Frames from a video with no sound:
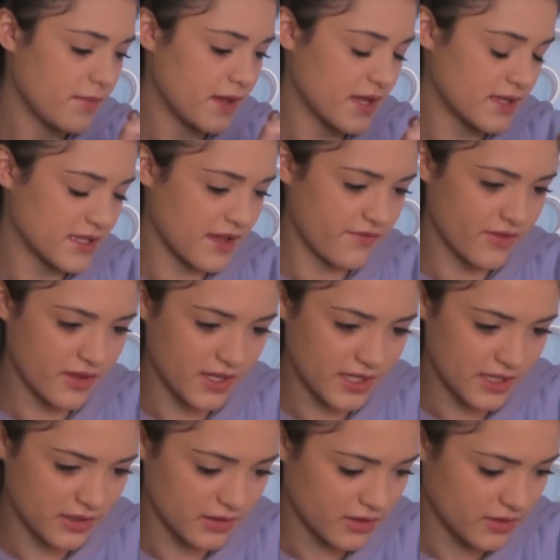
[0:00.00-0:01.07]
because I feel
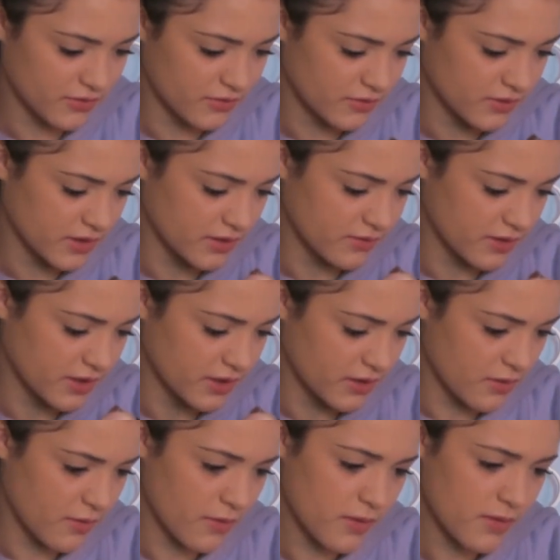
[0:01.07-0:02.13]
like it'll look really, really
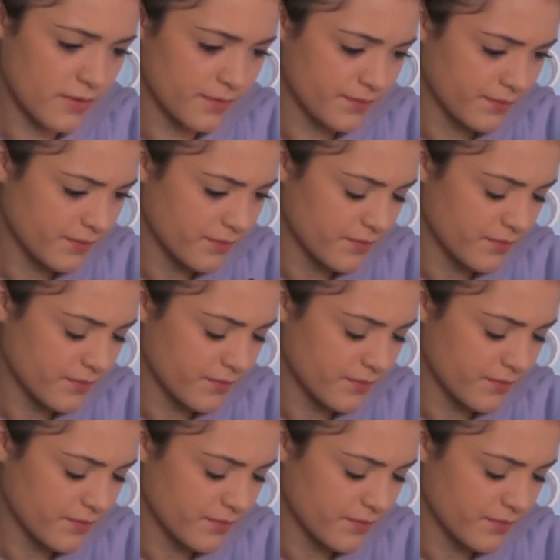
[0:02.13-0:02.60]
cool.